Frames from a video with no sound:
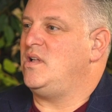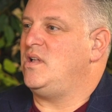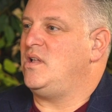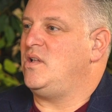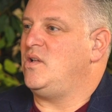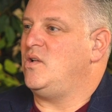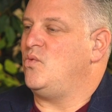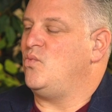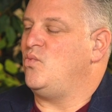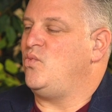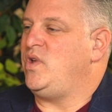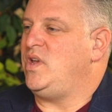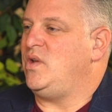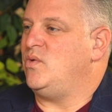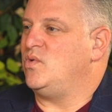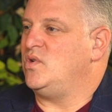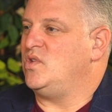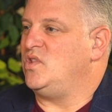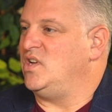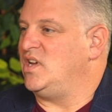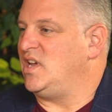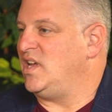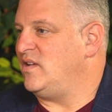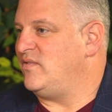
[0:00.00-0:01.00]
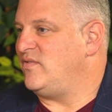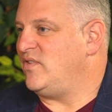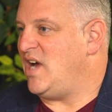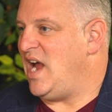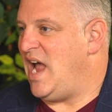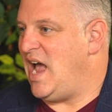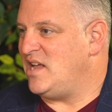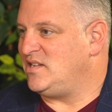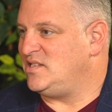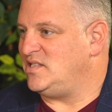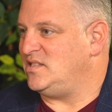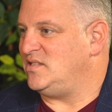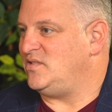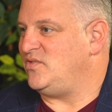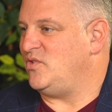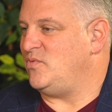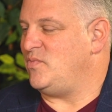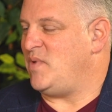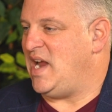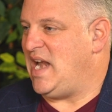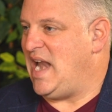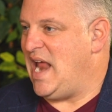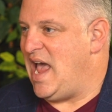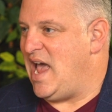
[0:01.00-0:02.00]
we were looking for houses for
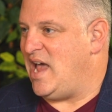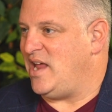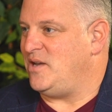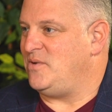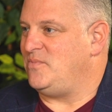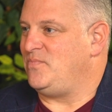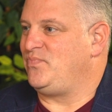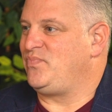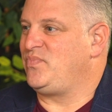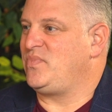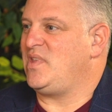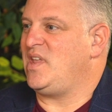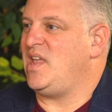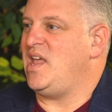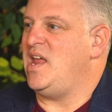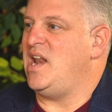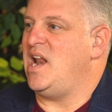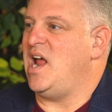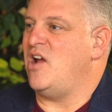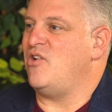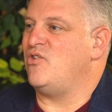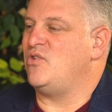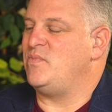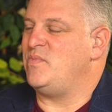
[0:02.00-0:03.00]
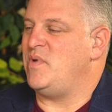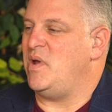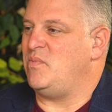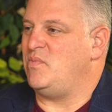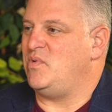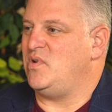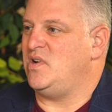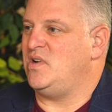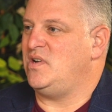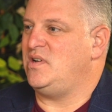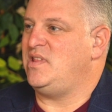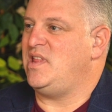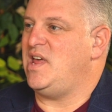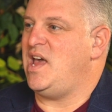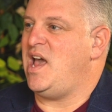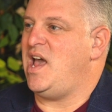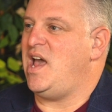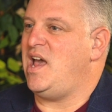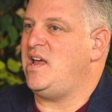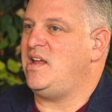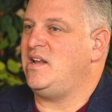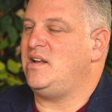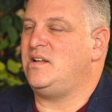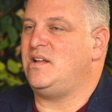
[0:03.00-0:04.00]
my dad. And I remember
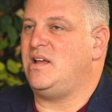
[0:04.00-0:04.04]
that